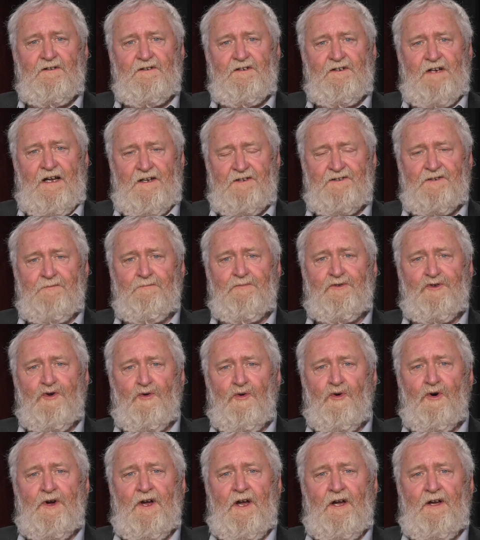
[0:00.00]
get some
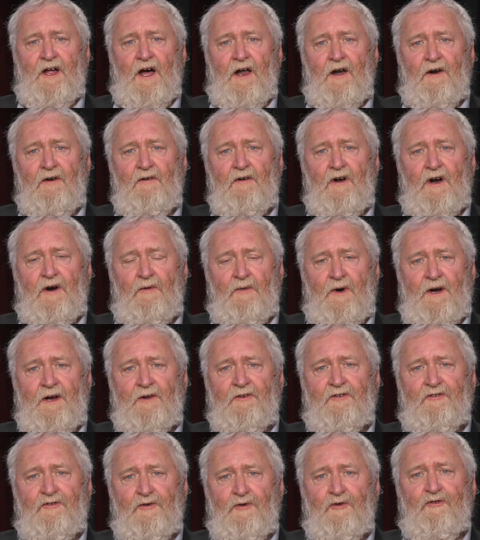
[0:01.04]
talking done
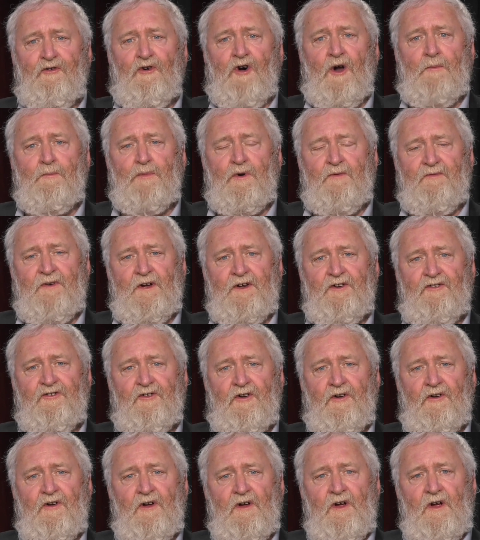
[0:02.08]
around suicide
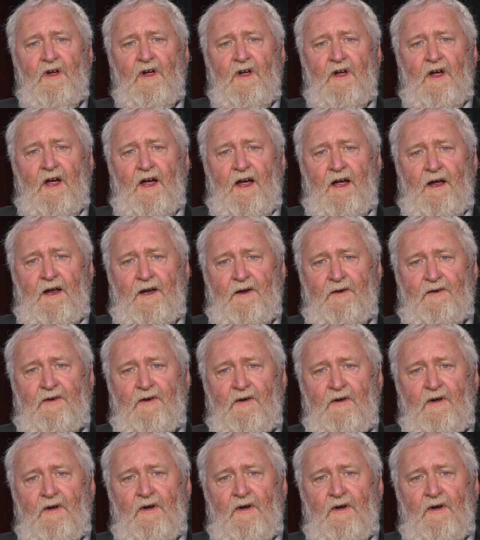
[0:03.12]
prevention and